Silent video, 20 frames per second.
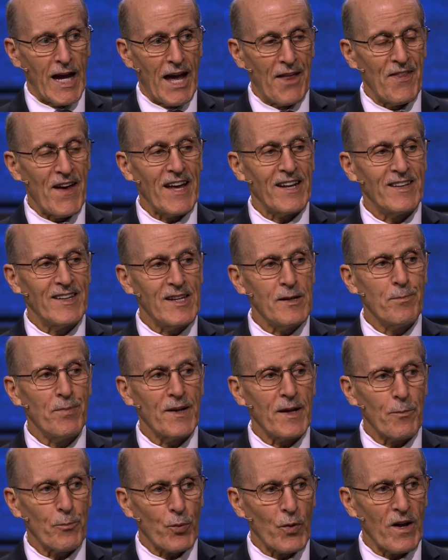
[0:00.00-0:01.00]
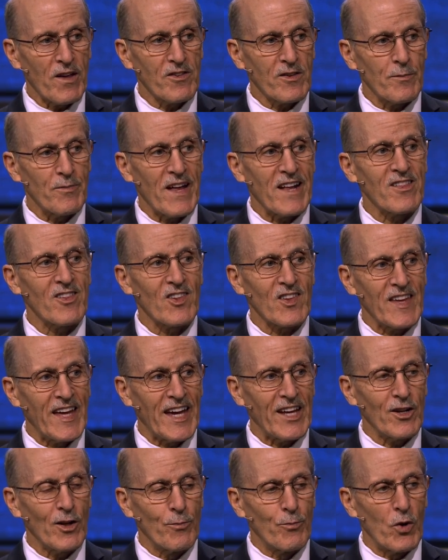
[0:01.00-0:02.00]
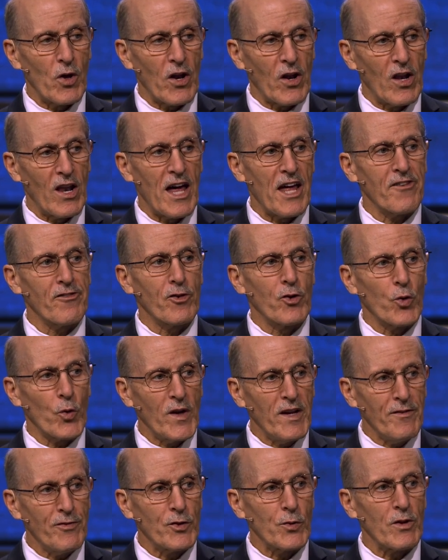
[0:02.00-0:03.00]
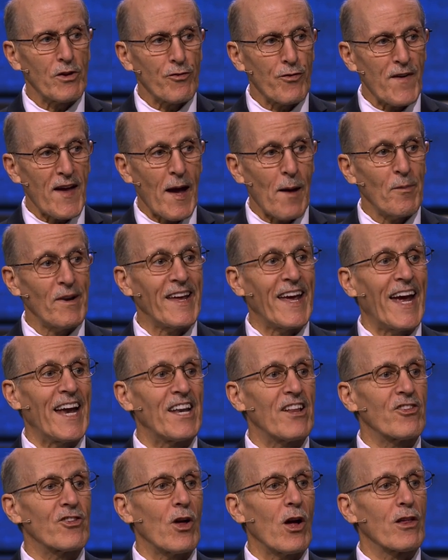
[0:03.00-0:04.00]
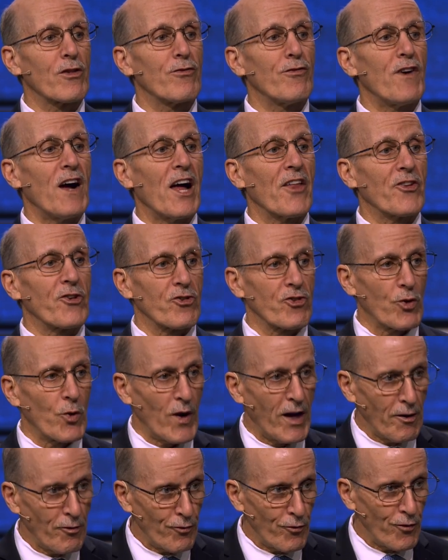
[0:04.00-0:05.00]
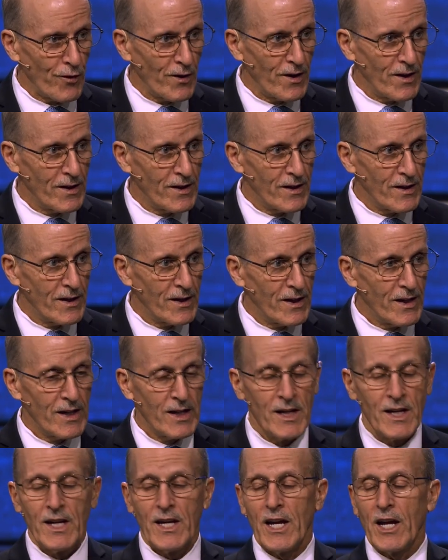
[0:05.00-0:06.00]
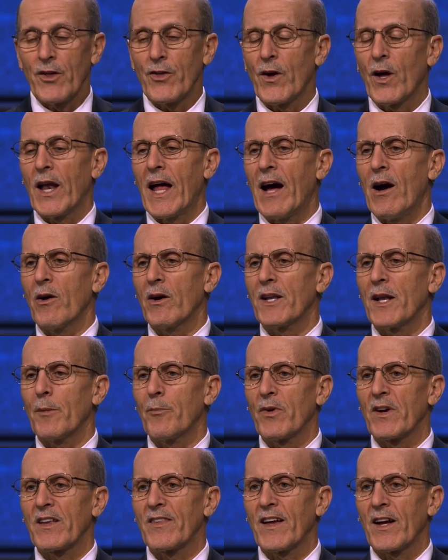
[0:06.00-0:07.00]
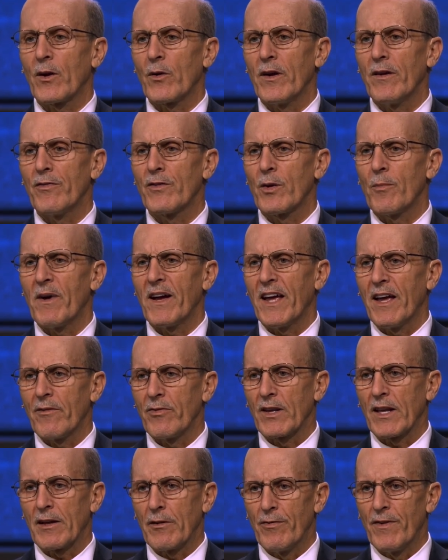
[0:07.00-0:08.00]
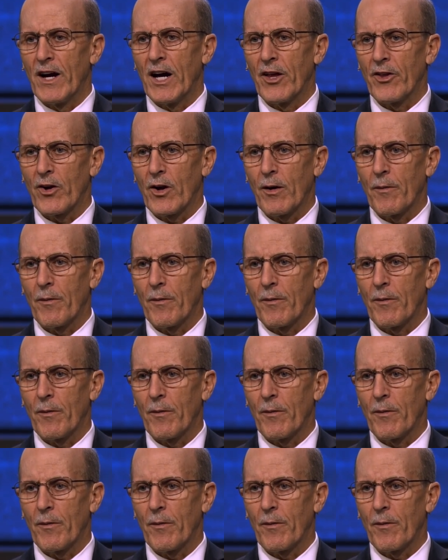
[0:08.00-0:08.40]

And that deeply impressed him. That scandal brought a lot of grief to his family, and he saw his father's grief. He thought, How can I bring that grief to my heavenly father?